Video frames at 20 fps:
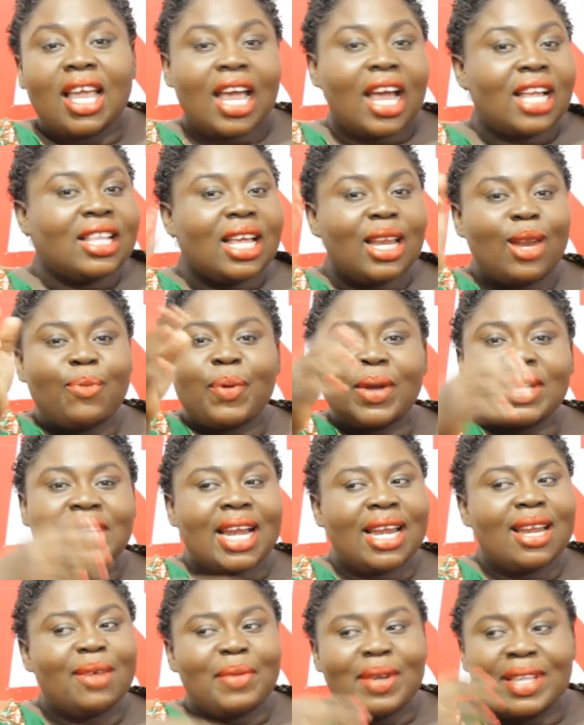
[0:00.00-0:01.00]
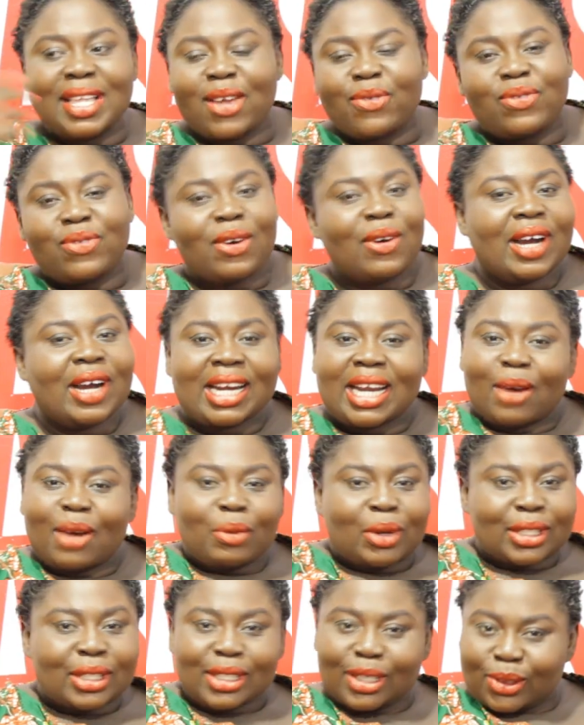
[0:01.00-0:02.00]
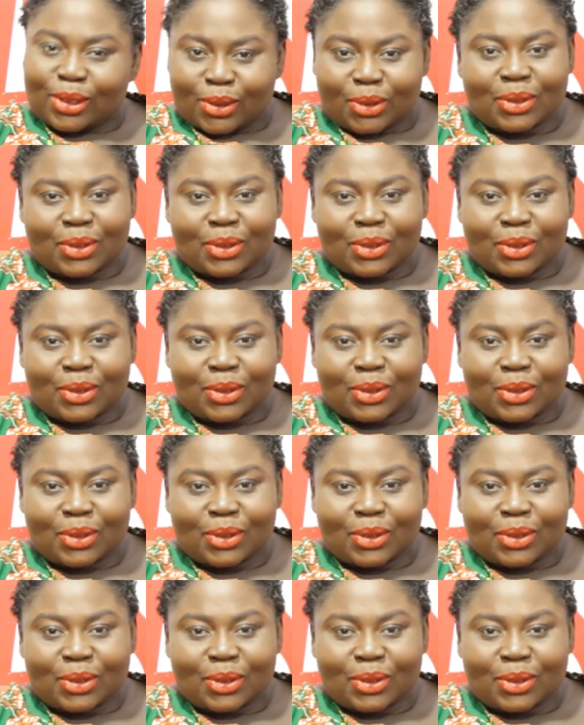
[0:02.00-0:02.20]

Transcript: And then you put the other bed if you are on the